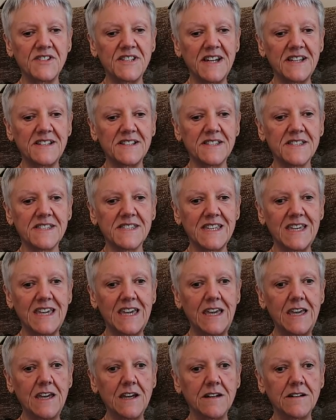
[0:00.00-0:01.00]
Dead
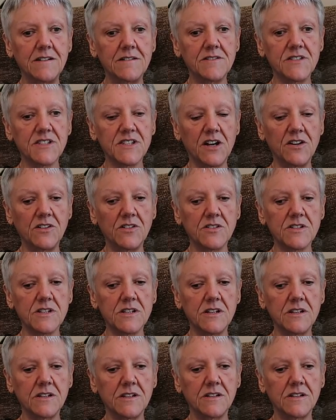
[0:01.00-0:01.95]
Sea salt,